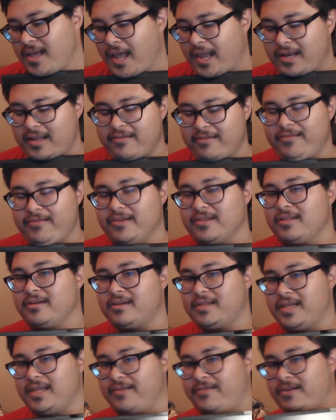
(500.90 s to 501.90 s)
And if
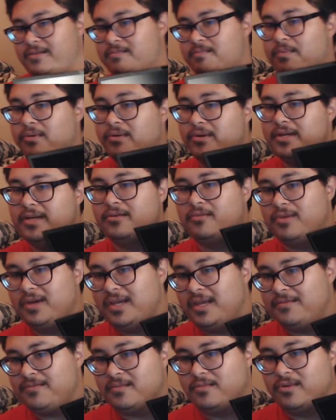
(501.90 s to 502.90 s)
you point it away
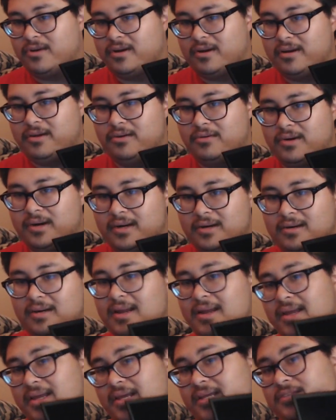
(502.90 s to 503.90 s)
from where you are,
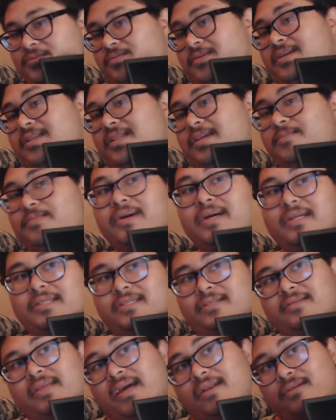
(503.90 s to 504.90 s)
it's really bright.
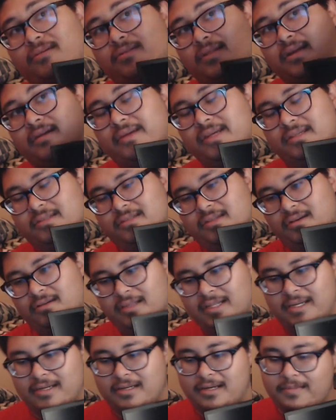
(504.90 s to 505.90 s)
So that whole area is all
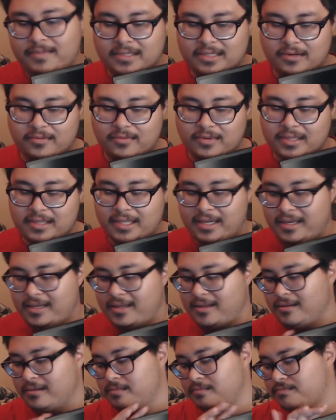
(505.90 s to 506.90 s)
lit up, and it's like, what the
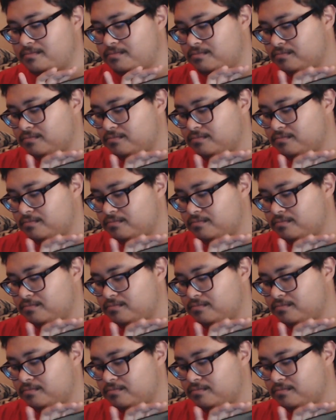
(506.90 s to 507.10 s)
hell?